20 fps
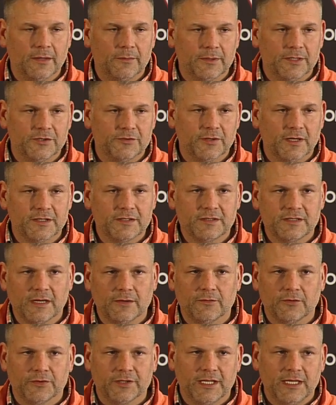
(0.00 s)
We addressed
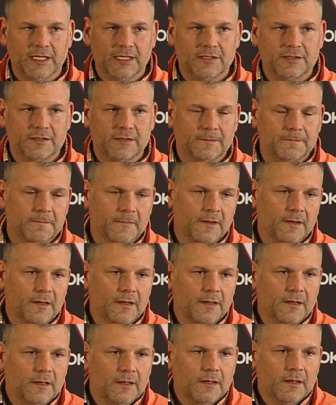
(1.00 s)
several needs
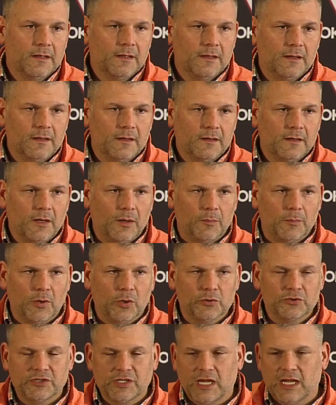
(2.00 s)
on
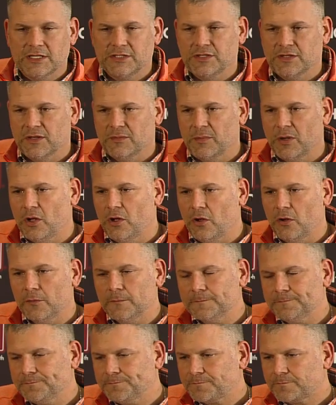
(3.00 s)
both sides of the ball.